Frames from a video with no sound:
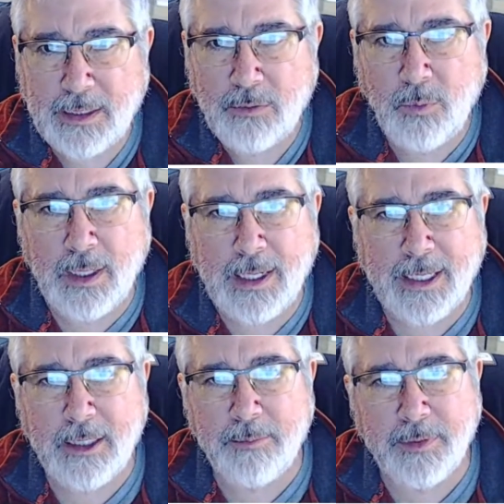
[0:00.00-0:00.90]
where I
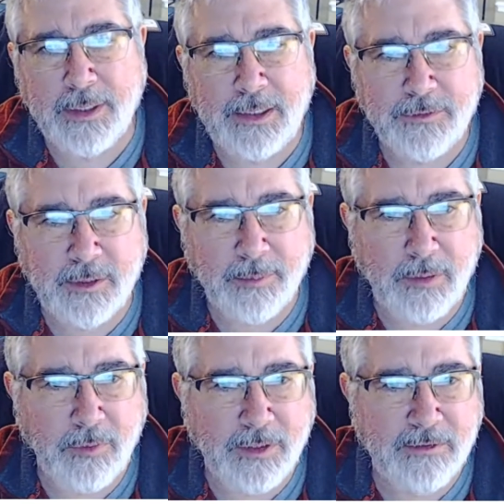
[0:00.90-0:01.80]
could believe somebody
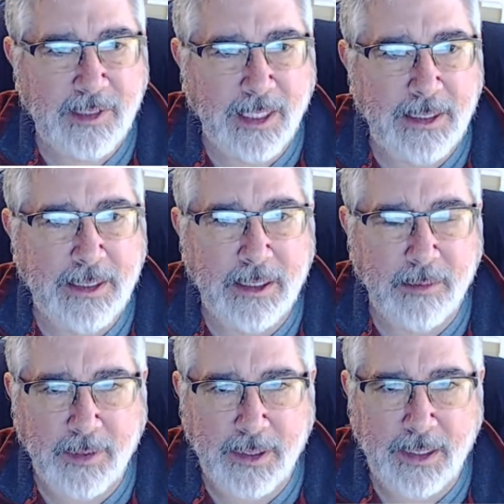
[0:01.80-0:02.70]
would slightly
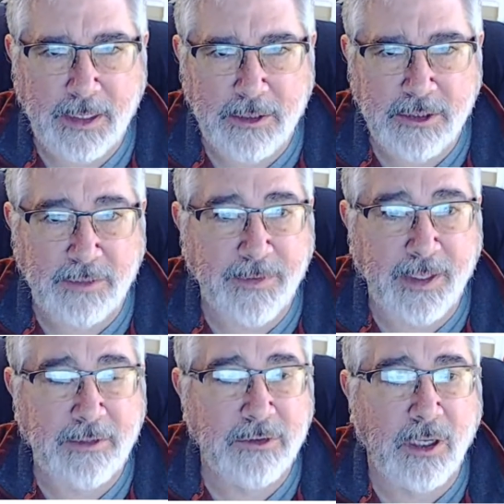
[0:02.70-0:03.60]
come unhinged if
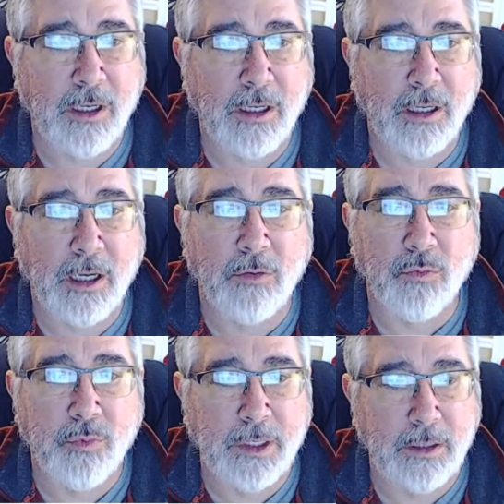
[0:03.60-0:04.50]
they saw a
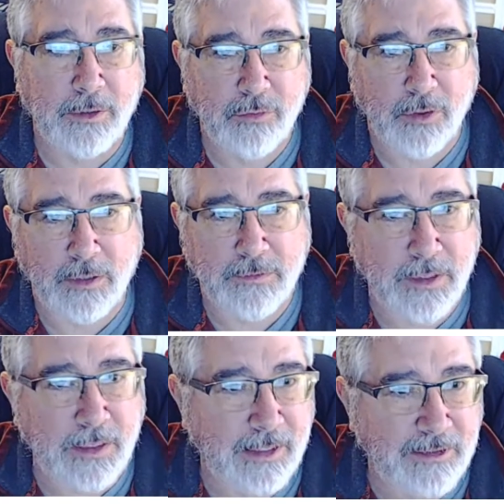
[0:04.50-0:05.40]
real
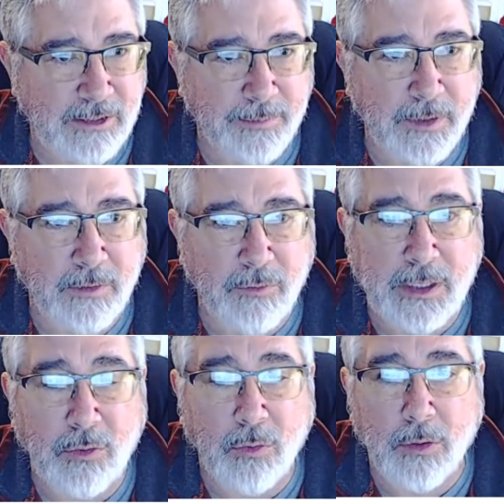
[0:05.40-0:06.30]
atrocity, like something
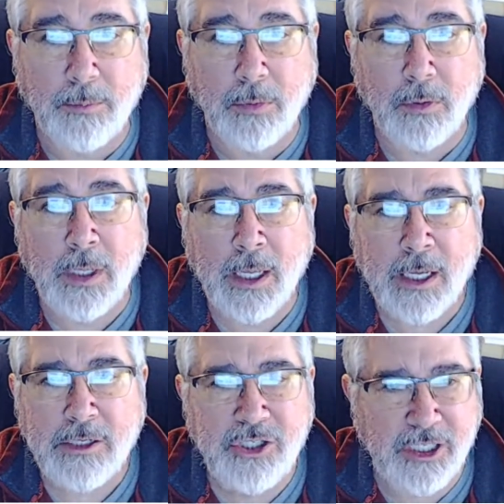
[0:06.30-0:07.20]
really horrible
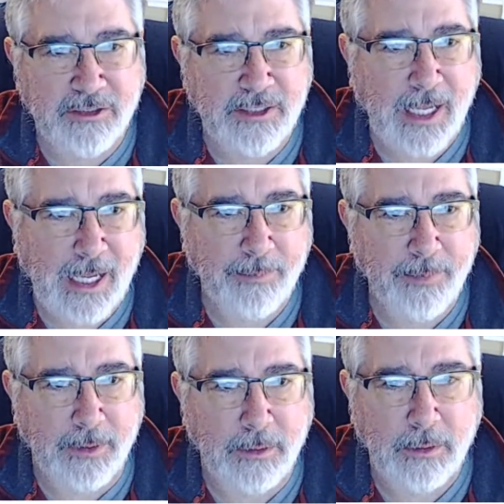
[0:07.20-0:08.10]
just
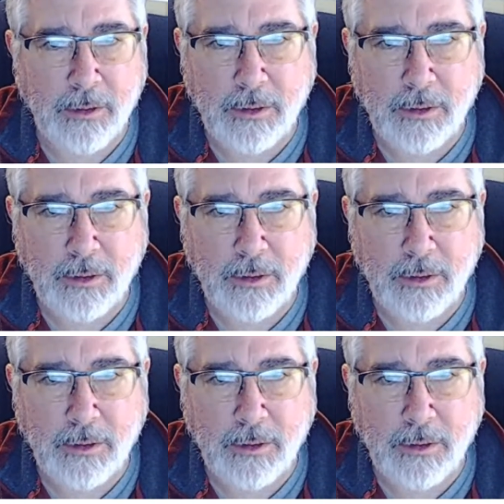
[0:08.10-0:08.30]
happen,